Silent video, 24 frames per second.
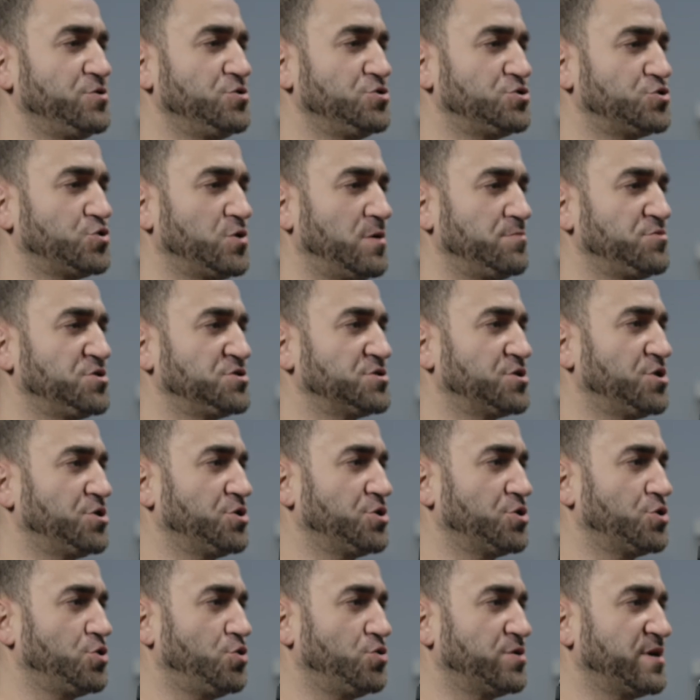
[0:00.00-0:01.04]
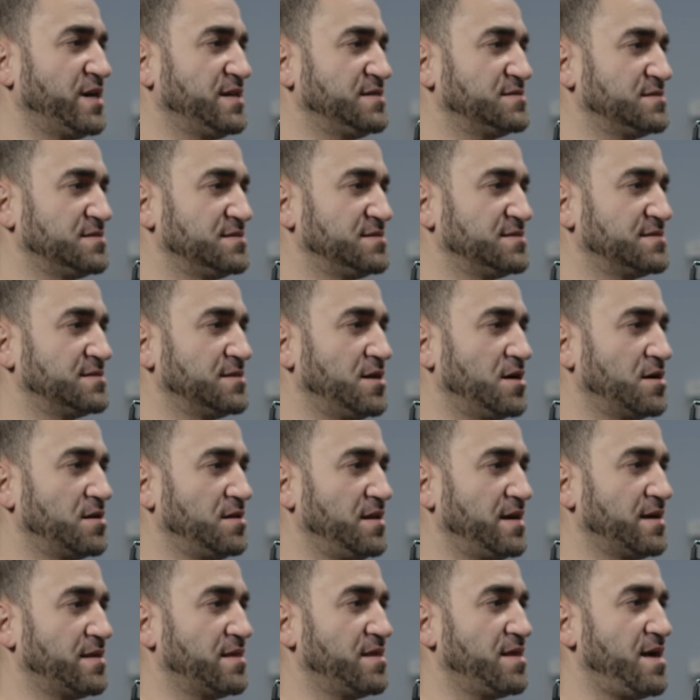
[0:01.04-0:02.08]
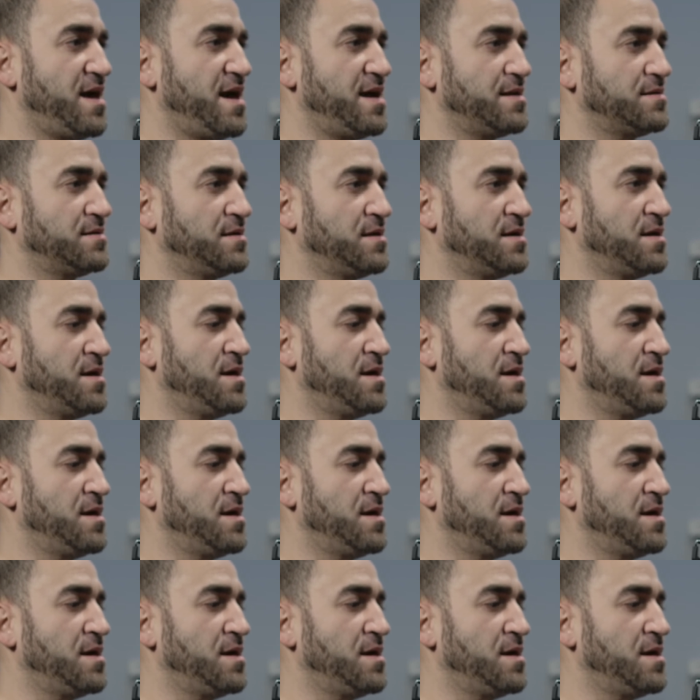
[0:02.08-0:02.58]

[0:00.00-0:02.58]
So I'm just gonna go nice and snug like that.